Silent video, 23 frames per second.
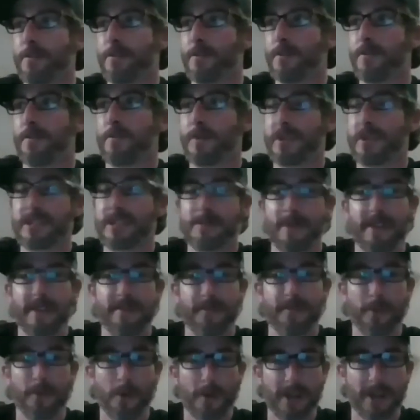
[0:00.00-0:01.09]
we
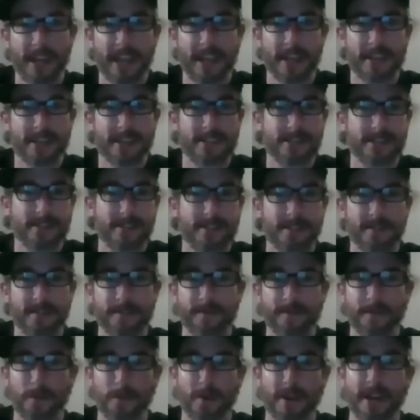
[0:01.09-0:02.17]
spent 4 days,
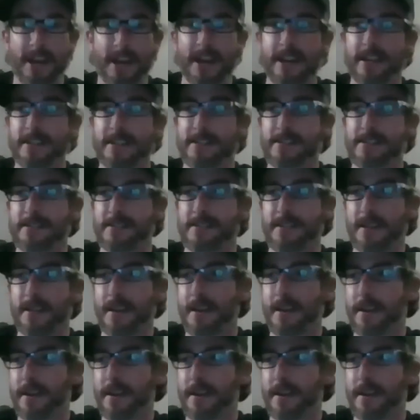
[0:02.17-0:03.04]
4 nights.